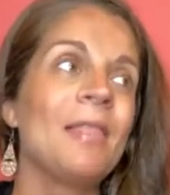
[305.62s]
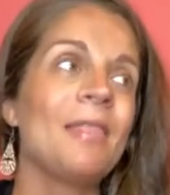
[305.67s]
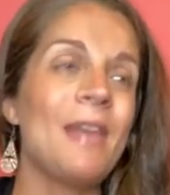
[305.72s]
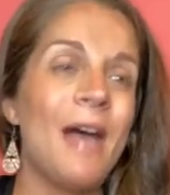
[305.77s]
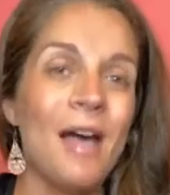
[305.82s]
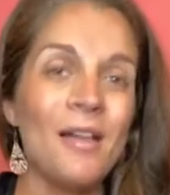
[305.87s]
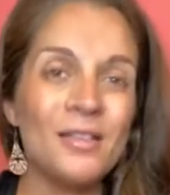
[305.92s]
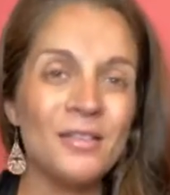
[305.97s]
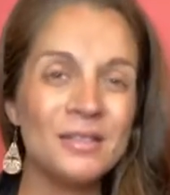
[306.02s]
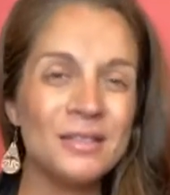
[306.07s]

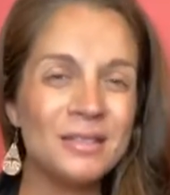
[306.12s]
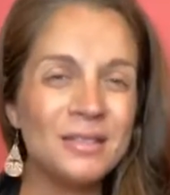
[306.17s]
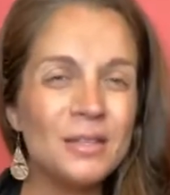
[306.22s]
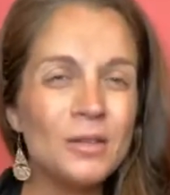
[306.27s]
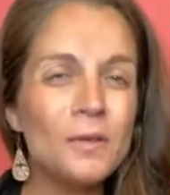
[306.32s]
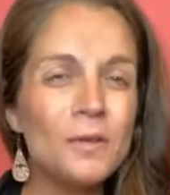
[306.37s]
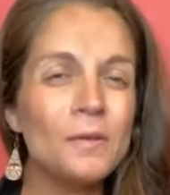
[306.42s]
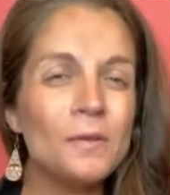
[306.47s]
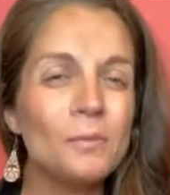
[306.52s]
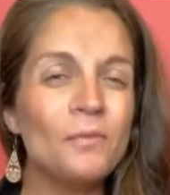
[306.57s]
that
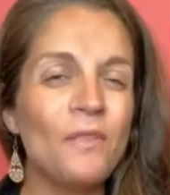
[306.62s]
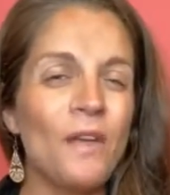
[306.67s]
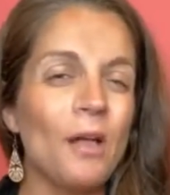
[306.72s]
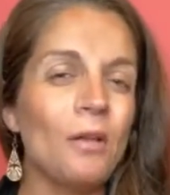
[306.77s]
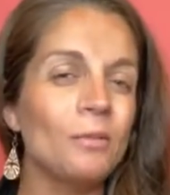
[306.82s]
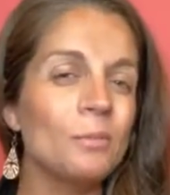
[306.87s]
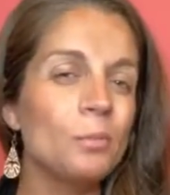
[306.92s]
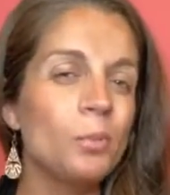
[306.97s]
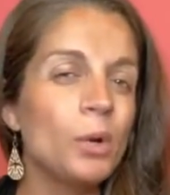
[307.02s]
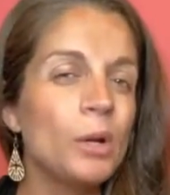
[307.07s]
still
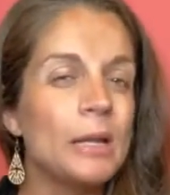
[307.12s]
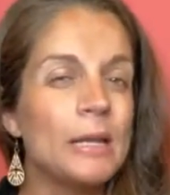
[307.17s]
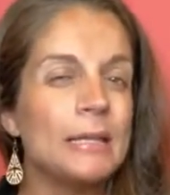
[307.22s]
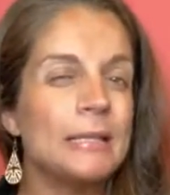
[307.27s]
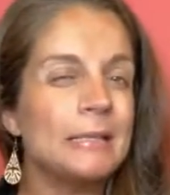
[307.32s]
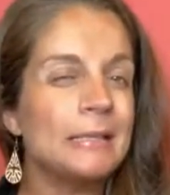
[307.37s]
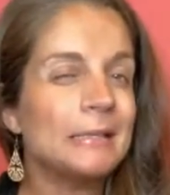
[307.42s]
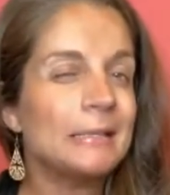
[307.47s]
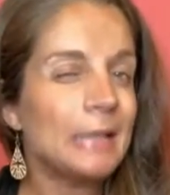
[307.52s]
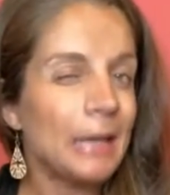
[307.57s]
felt
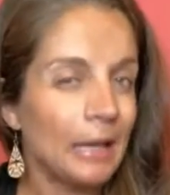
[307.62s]
pretty